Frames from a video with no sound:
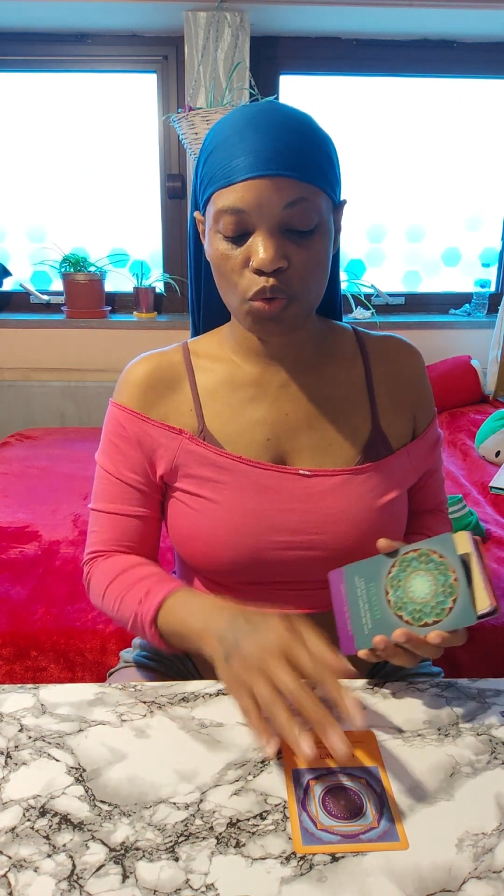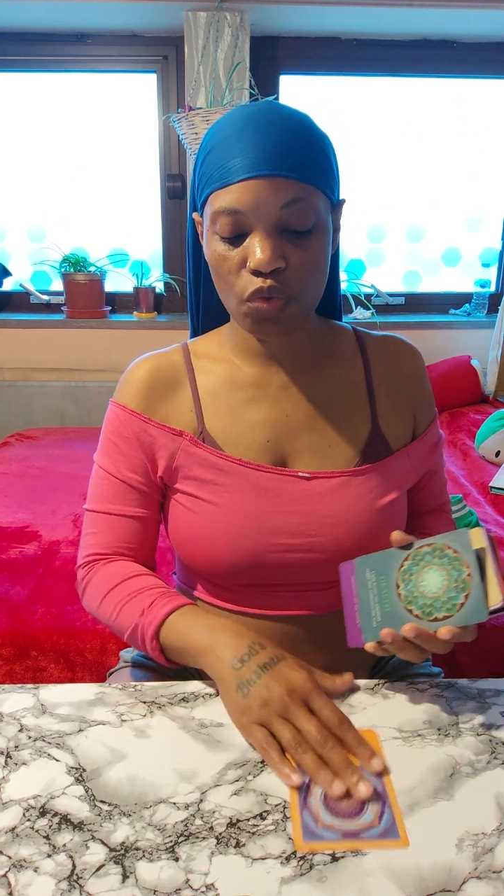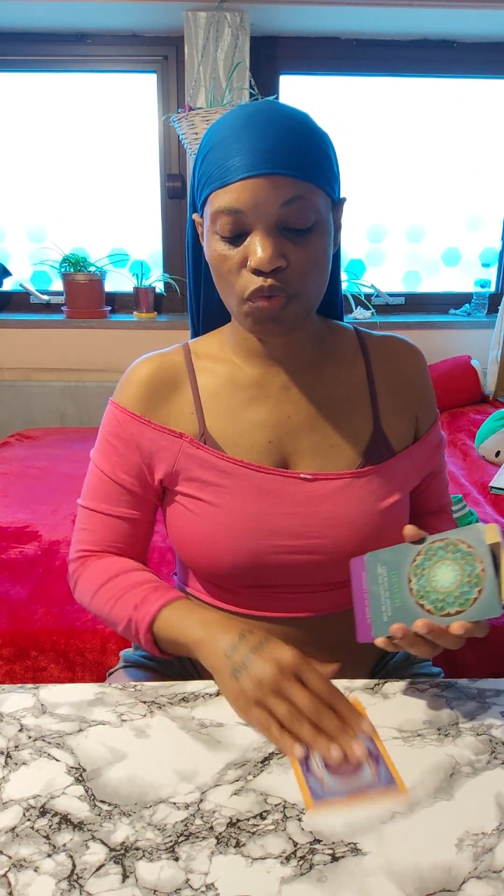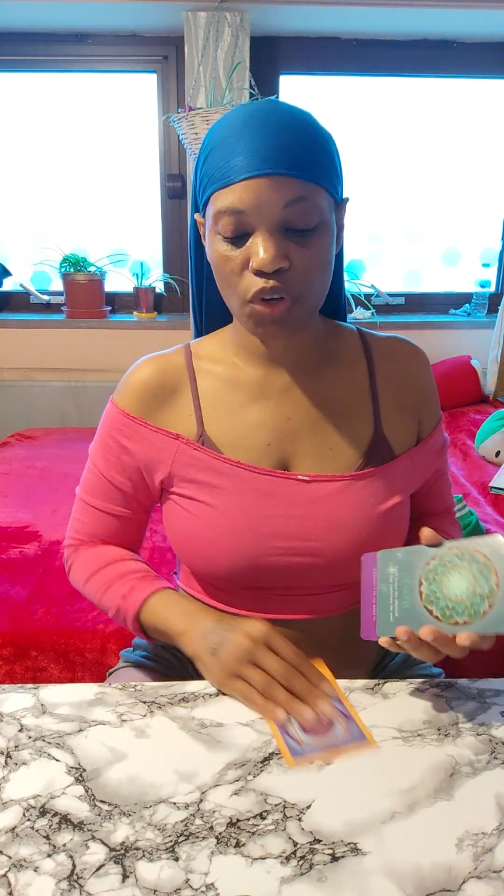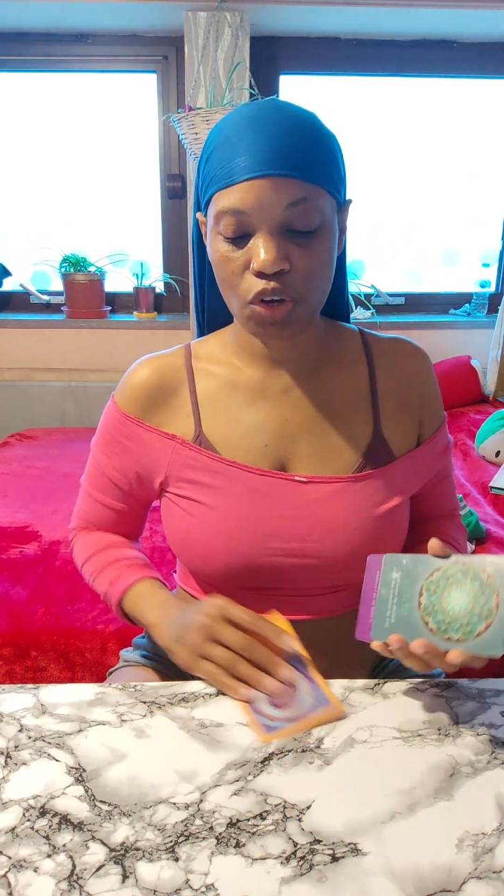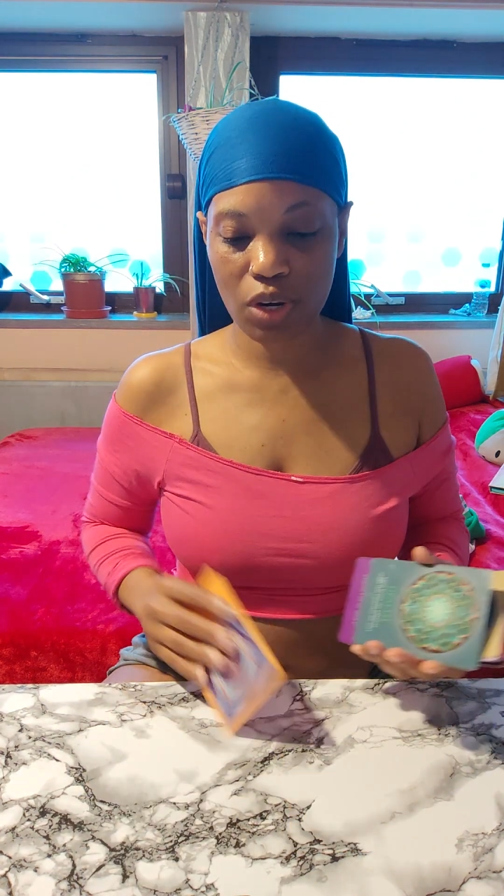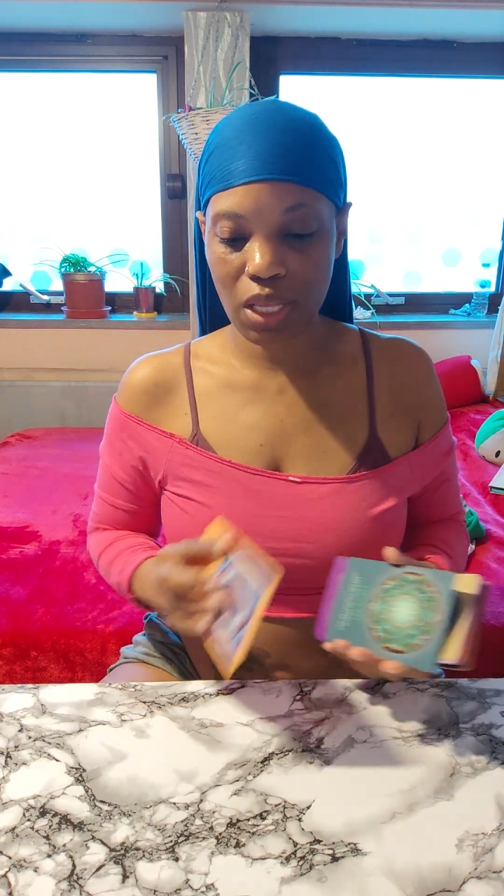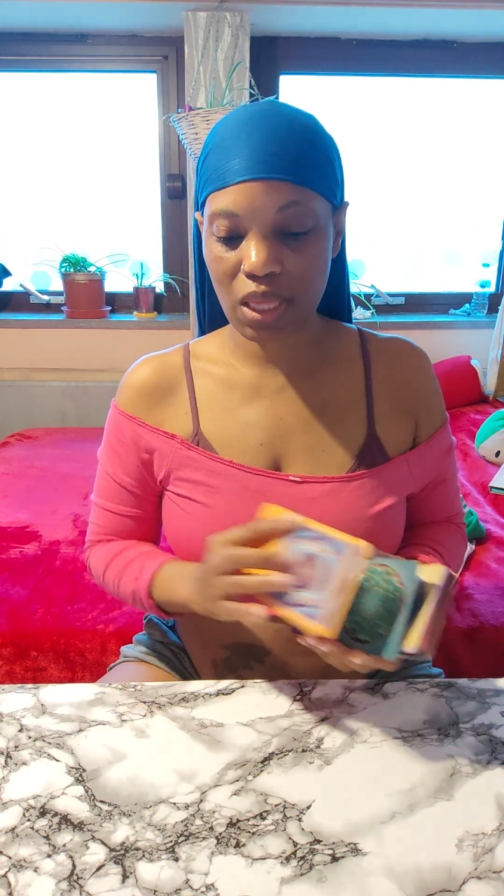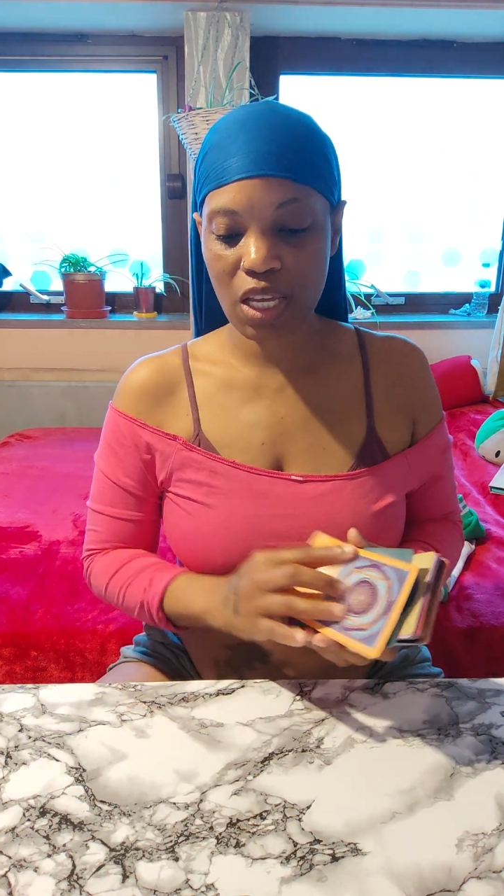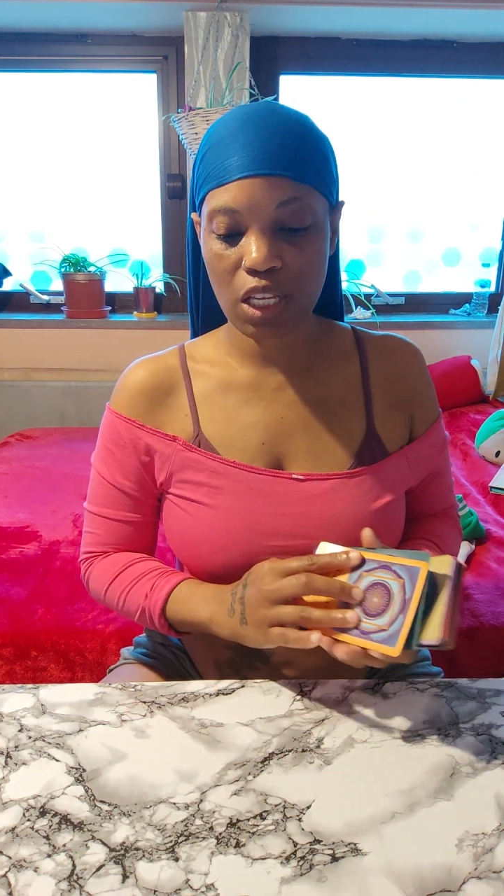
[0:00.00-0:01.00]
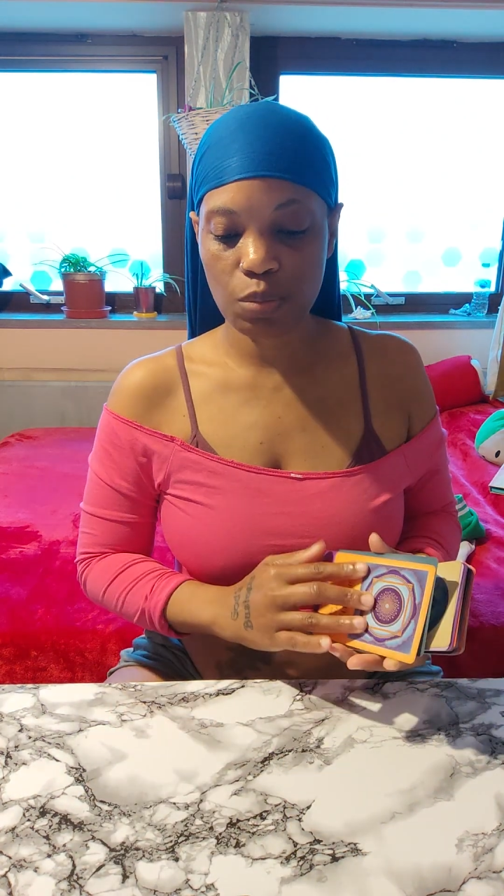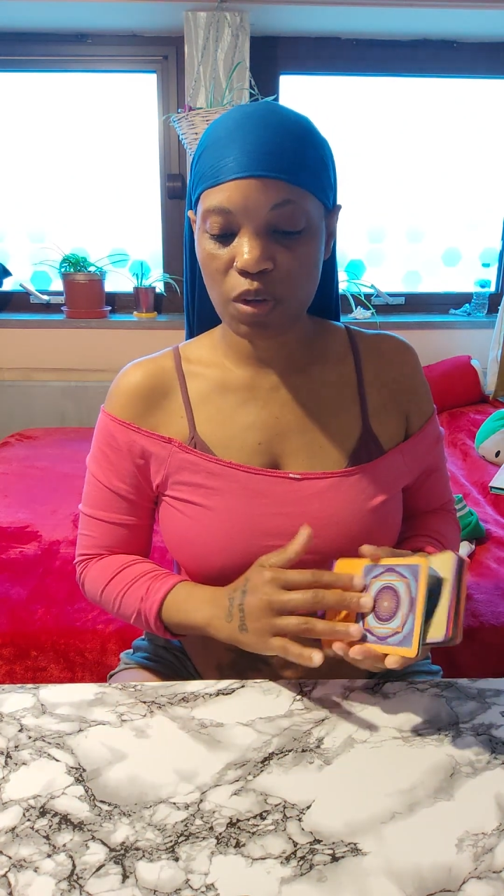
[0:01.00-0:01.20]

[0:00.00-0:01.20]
you for great things,